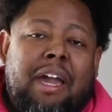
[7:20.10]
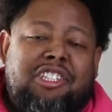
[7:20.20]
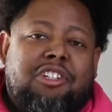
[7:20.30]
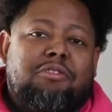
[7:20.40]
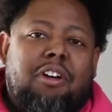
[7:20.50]
Make
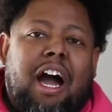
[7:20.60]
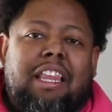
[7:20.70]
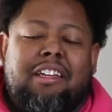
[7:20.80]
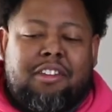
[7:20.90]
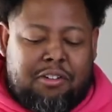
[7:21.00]
sure you
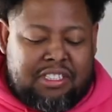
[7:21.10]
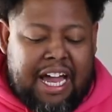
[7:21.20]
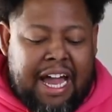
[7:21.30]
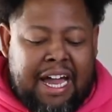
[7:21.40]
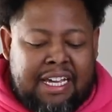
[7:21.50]
holler at those
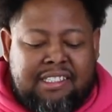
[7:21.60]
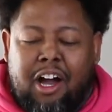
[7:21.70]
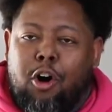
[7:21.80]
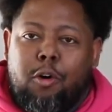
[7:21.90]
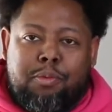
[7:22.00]
guys. I
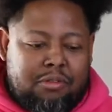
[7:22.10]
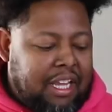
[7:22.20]
hope you